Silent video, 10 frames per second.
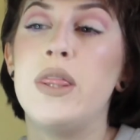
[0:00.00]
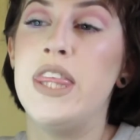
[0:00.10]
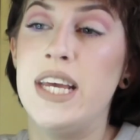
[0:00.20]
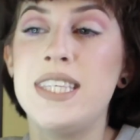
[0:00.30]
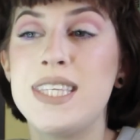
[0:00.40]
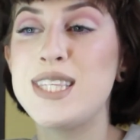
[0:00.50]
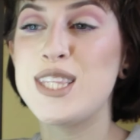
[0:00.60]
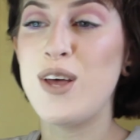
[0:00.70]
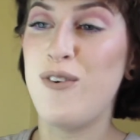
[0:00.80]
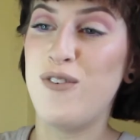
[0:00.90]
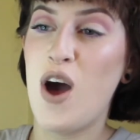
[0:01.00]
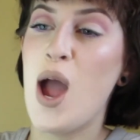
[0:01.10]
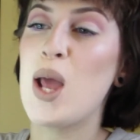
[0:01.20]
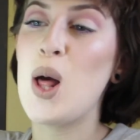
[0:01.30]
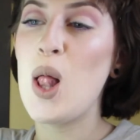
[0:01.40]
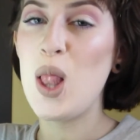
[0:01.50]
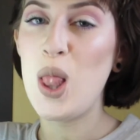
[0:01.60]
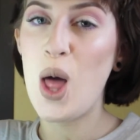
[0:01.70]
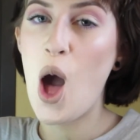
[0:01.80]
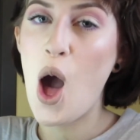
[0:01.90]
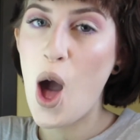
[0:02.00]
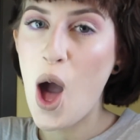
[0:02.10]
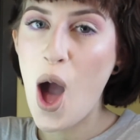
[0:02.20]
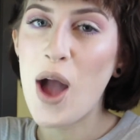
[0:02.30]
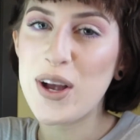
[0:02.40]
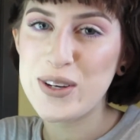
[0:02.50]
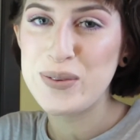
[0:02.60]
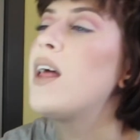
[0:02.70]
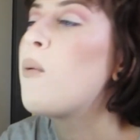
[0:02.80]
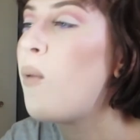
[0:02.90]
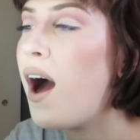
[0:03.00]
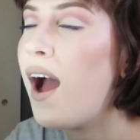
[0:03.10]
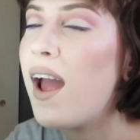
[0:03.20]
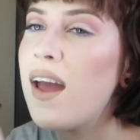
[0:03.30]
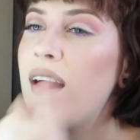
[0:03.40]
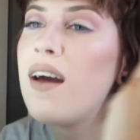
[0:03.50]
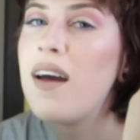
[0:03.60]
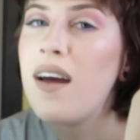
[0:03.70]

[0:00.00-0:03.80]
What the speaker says: this is the final look. Like why